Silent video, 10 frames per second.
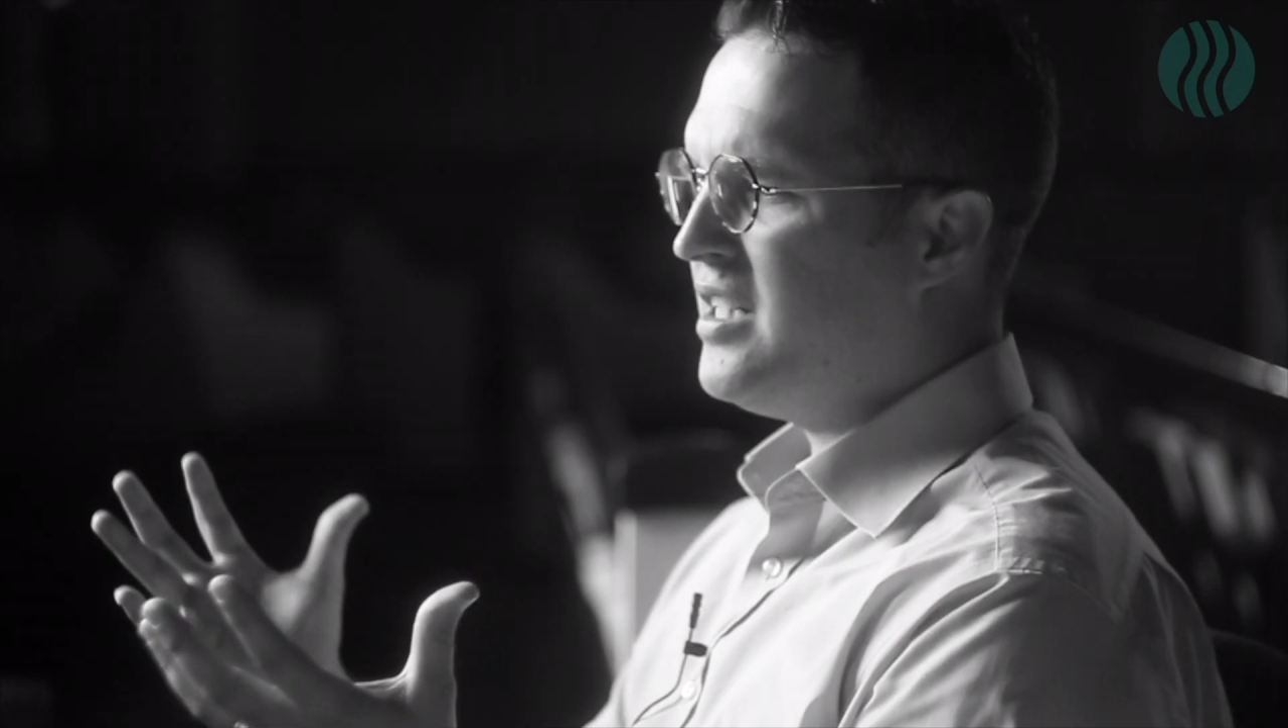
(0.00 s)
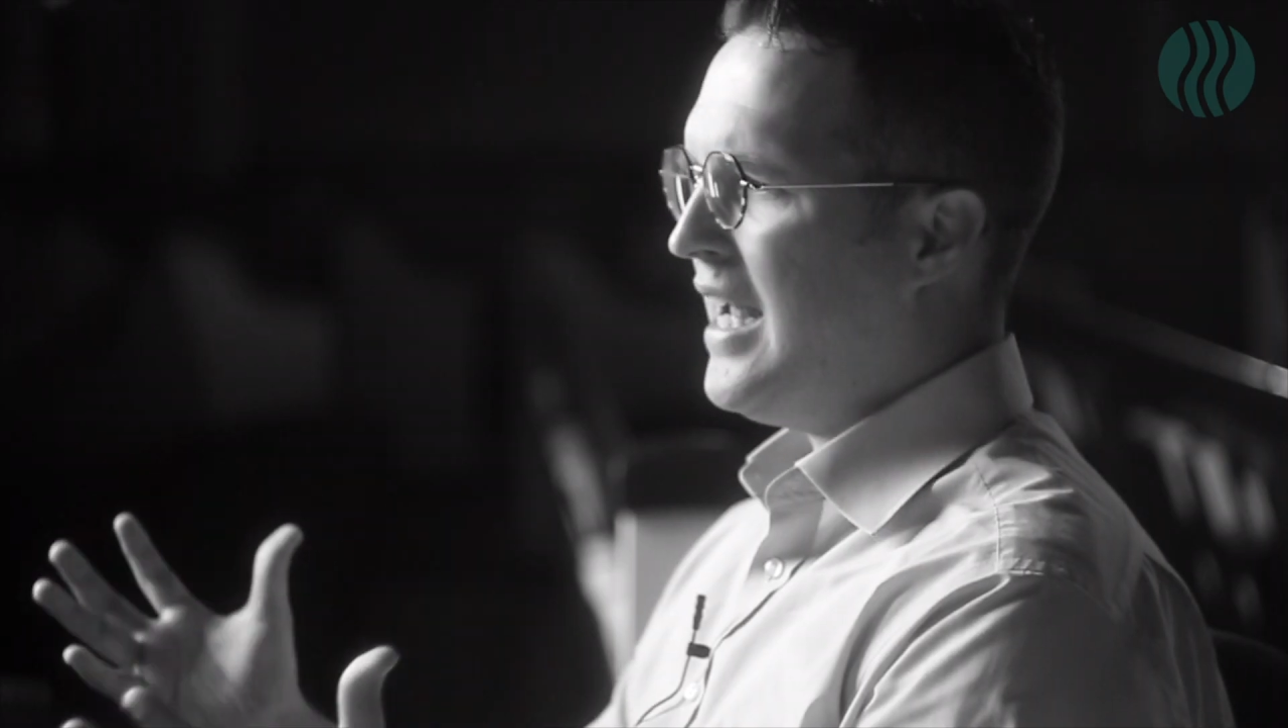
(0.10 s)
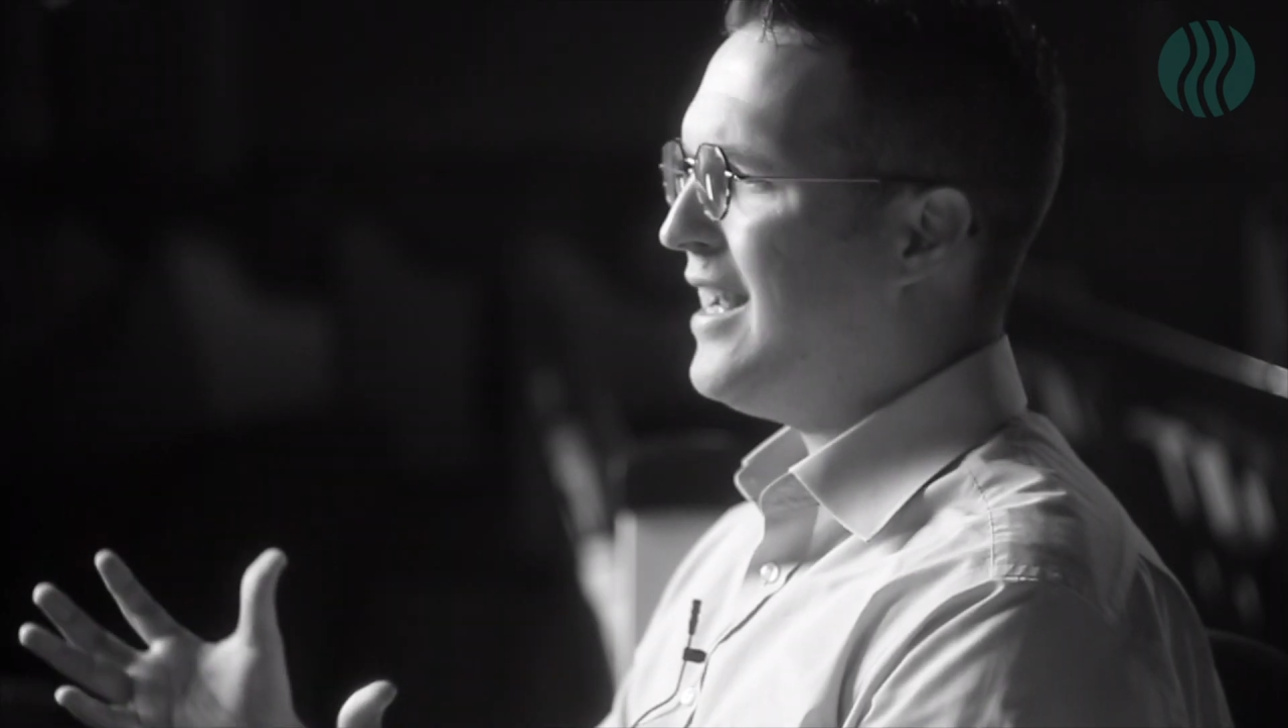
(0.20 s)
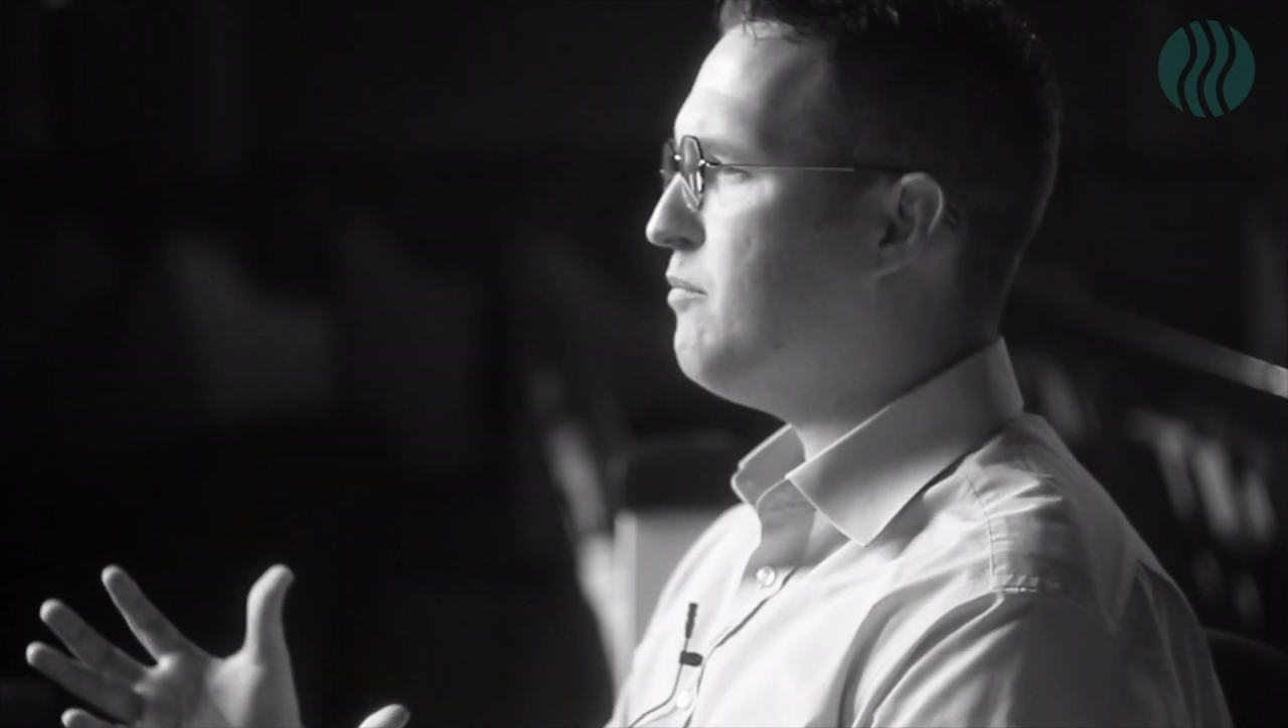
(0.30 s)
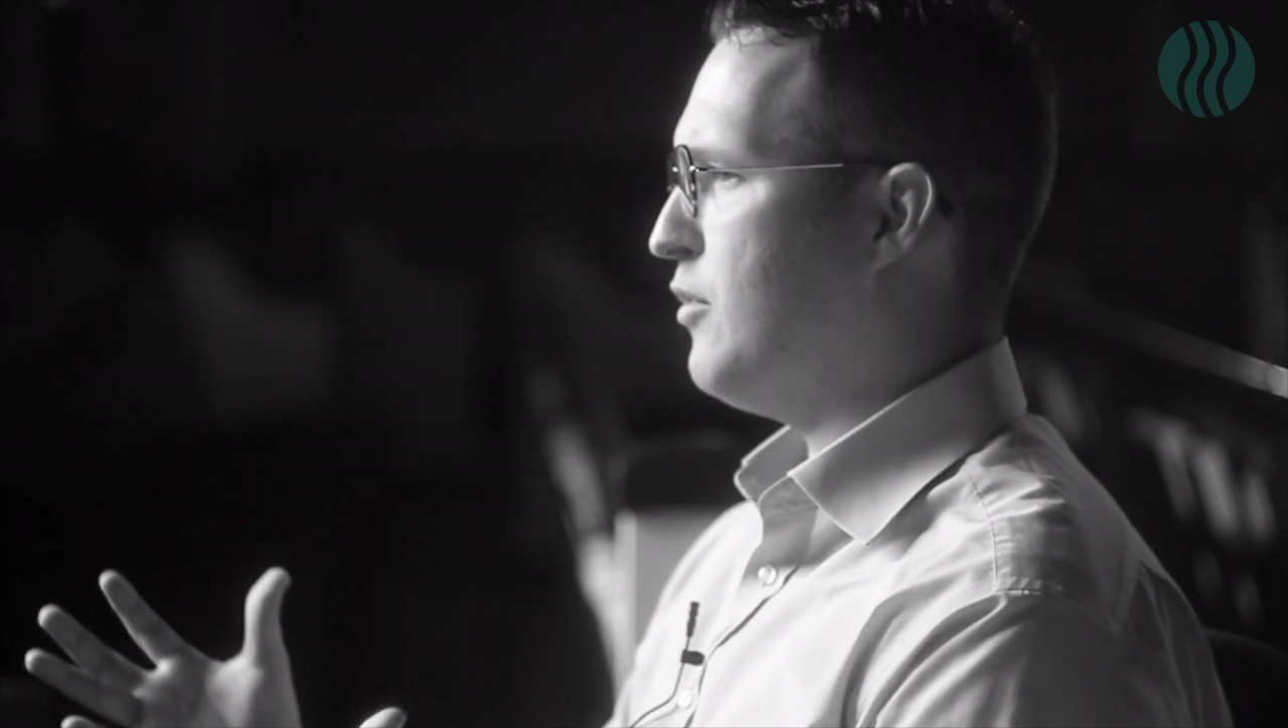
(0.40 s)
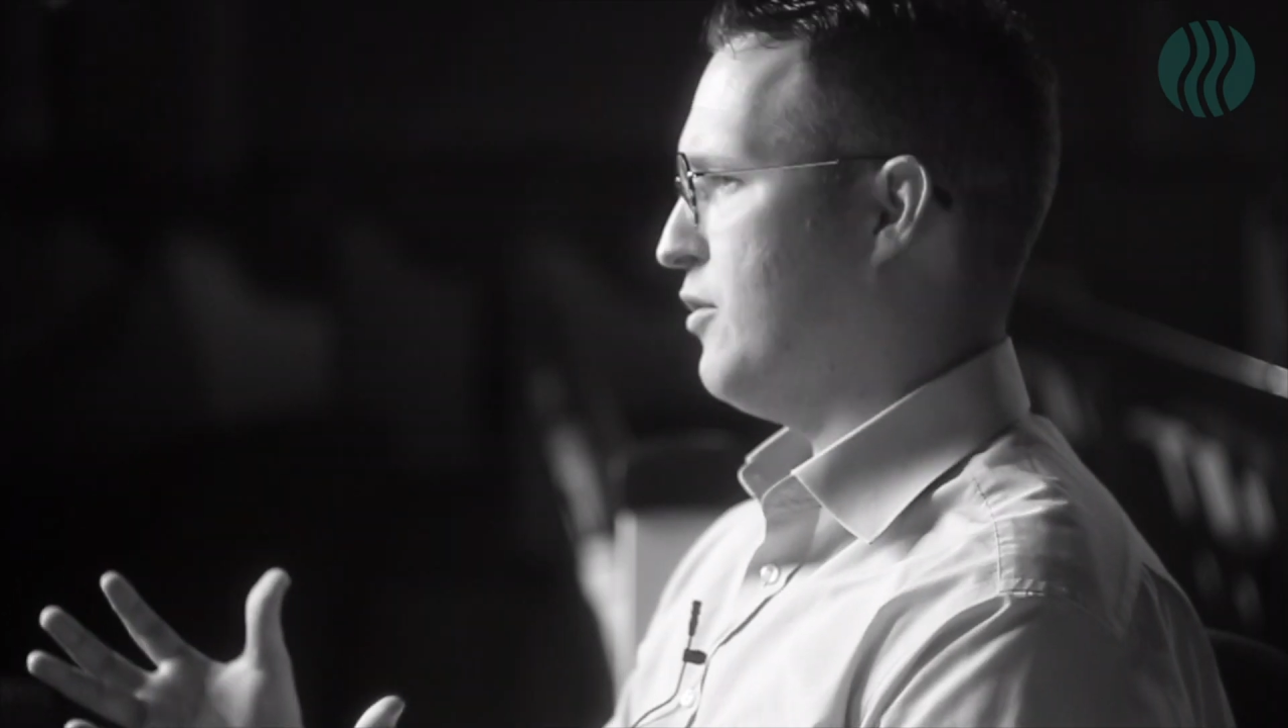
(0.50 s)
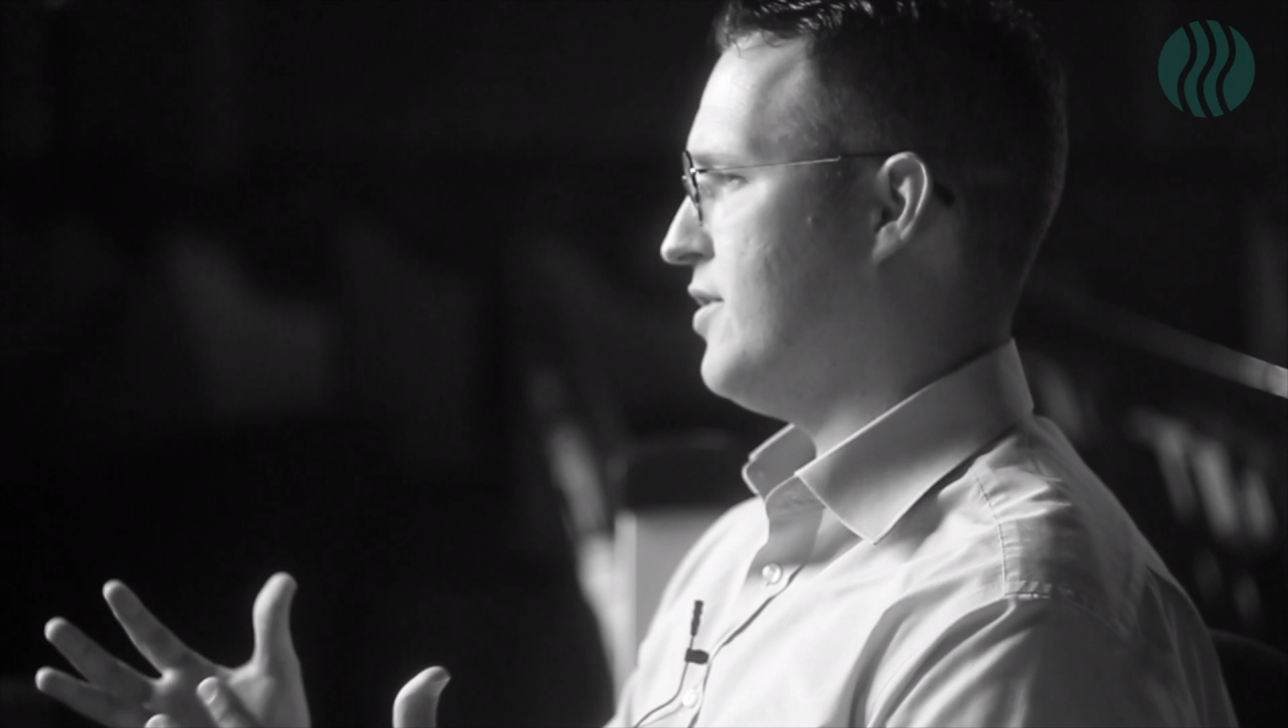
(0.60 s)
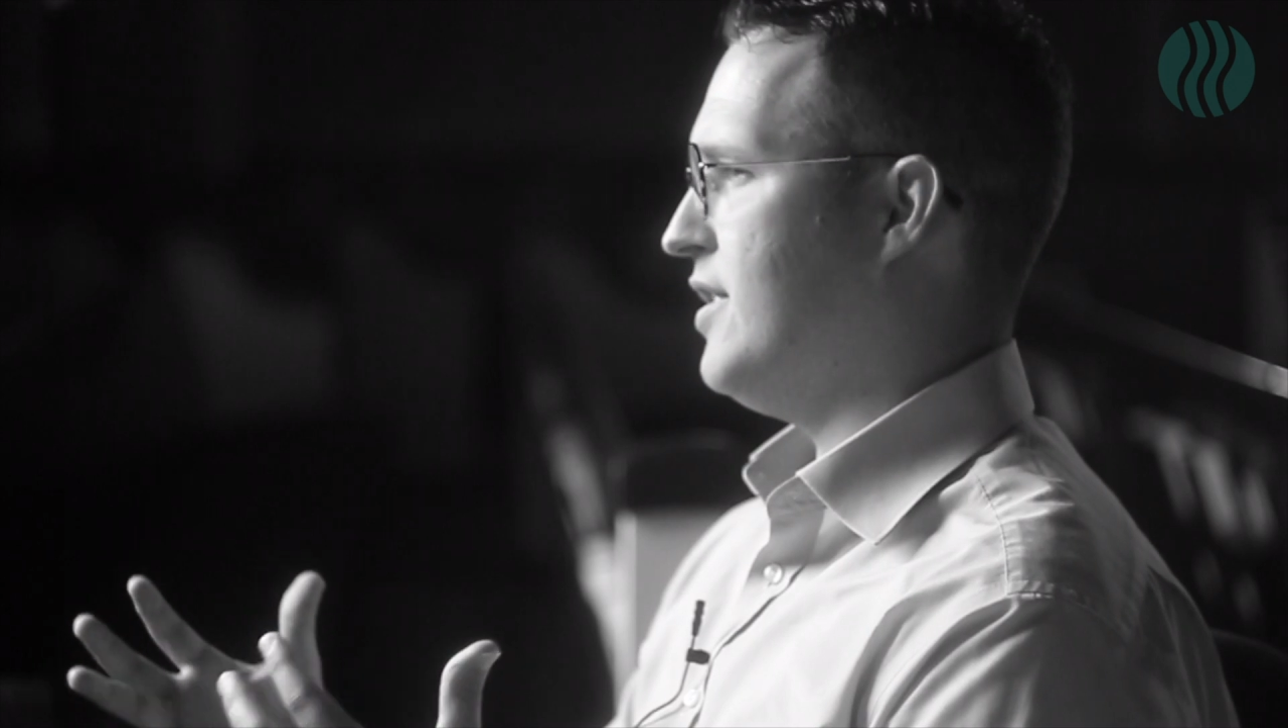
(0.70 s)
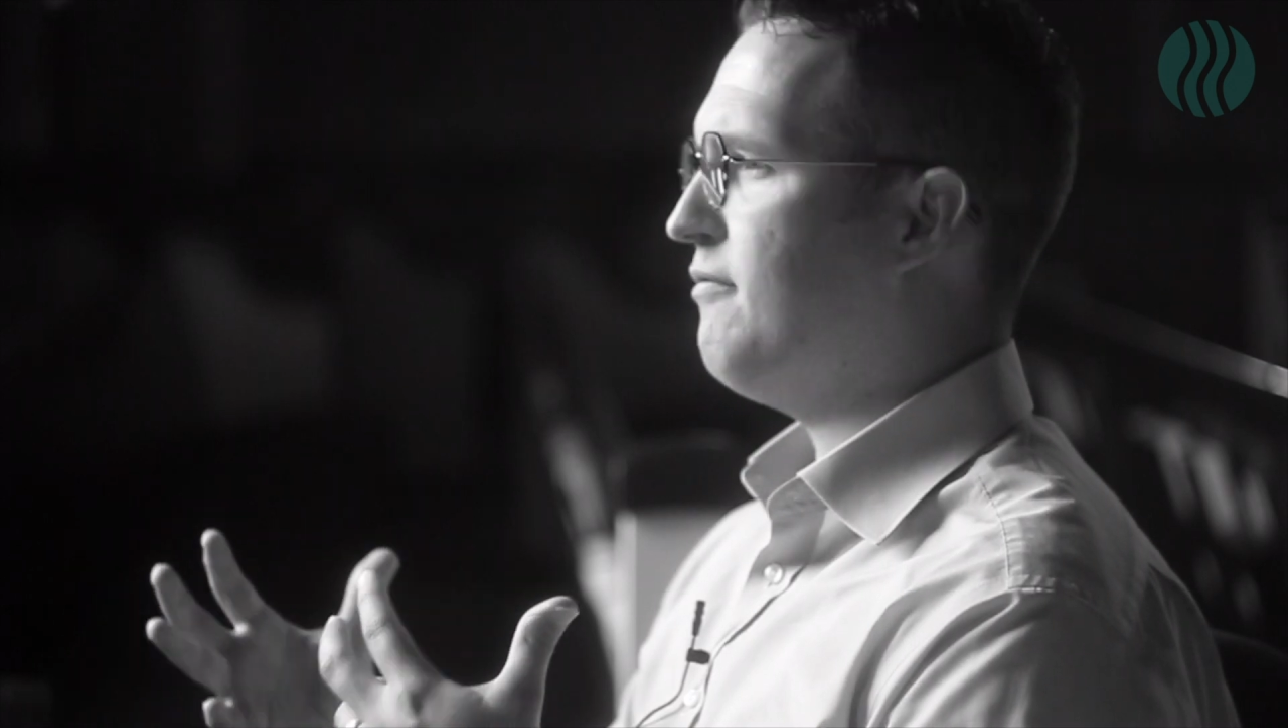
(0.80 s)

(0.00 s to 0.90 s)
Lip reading: timbres,